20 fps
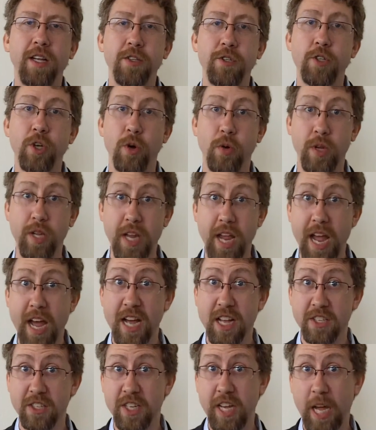And so,
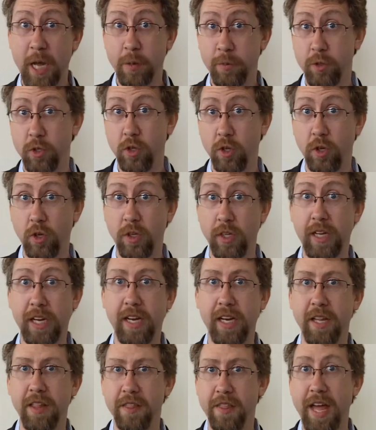yes,
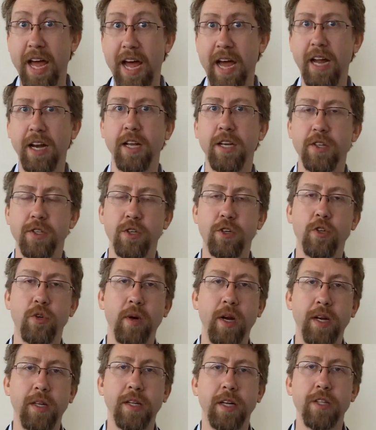absolutely, that is a
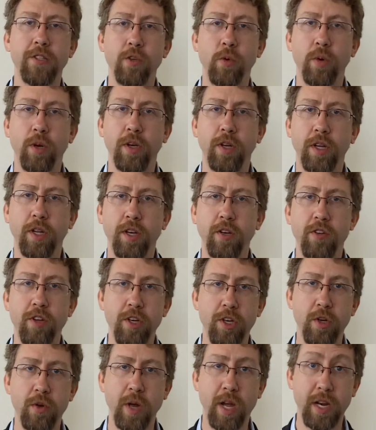trend that's going to
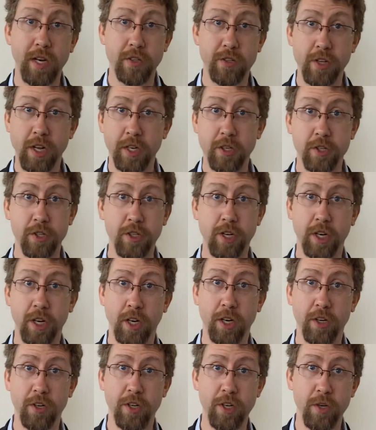continue, and it's not just
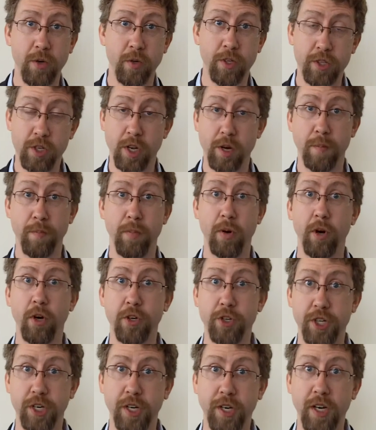going to continue, it's going to
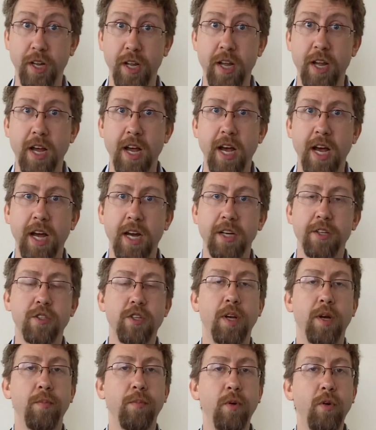burgeon, and
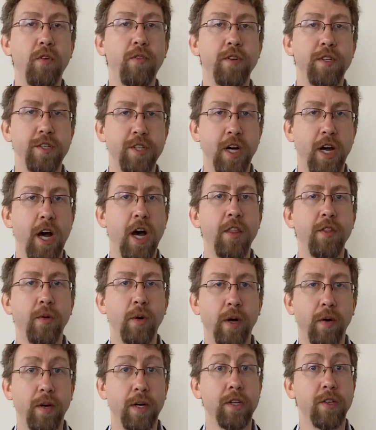it's going to move into
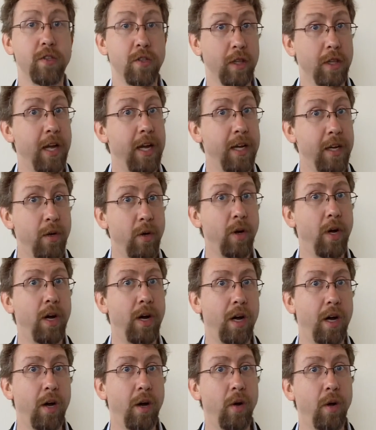other areas like
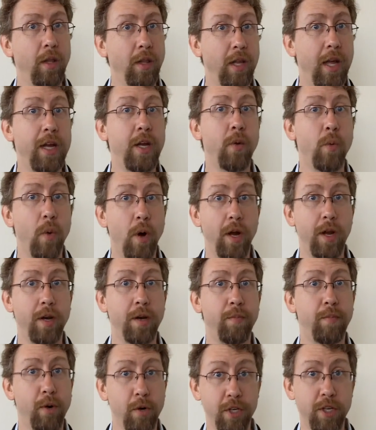
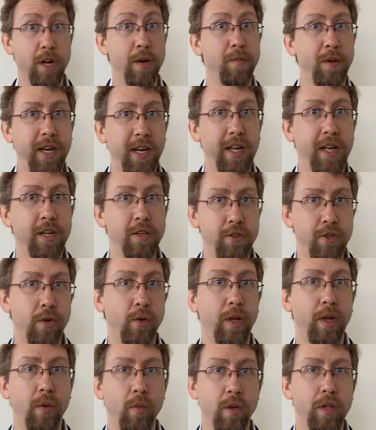what ProtonMedia is
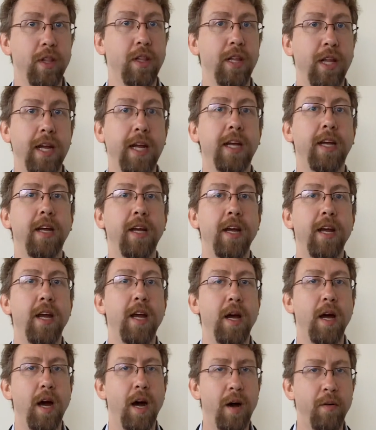doing with Link,
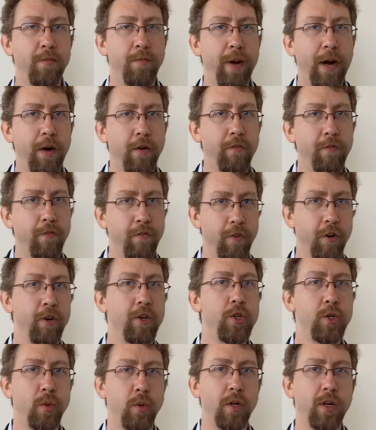about
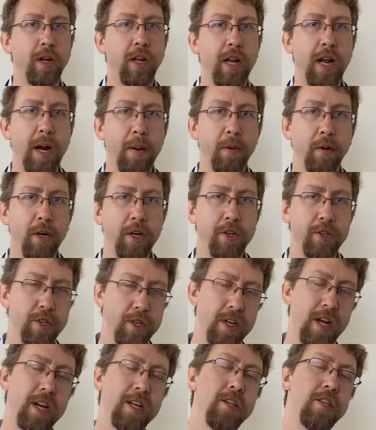virtual
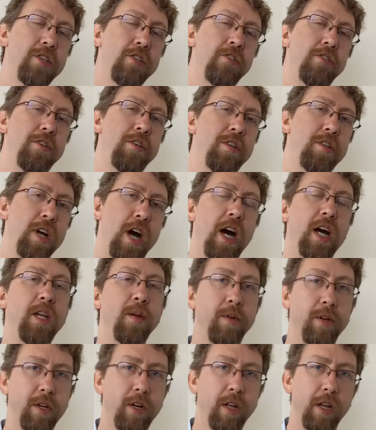collaboration, not just
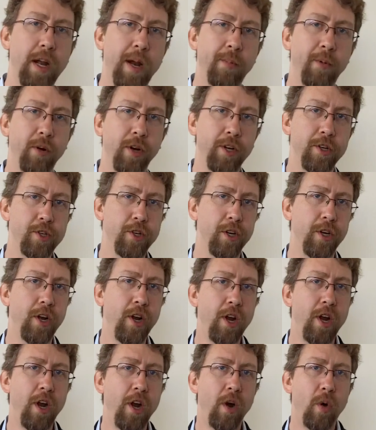document collaboration
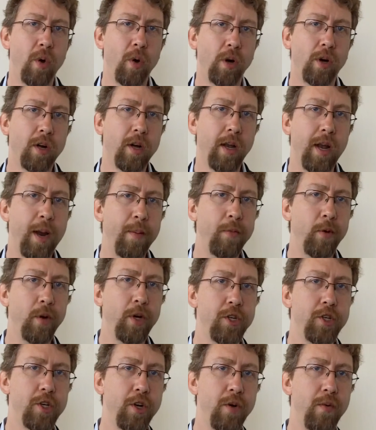or
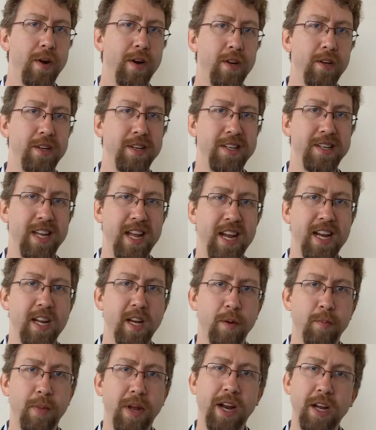collaboration around
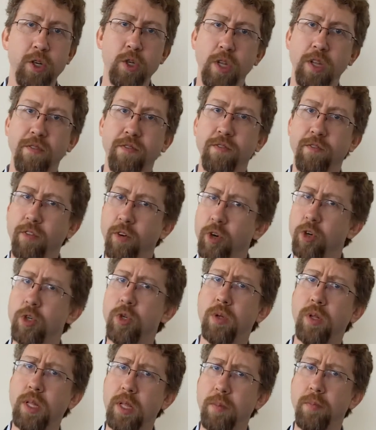data, but actually
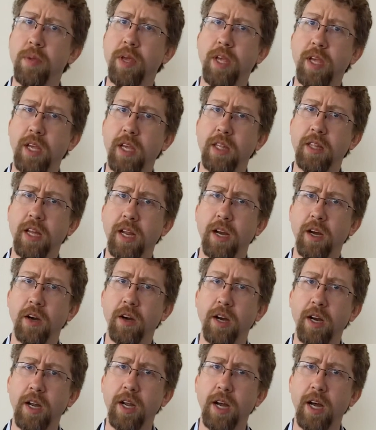virtually being there.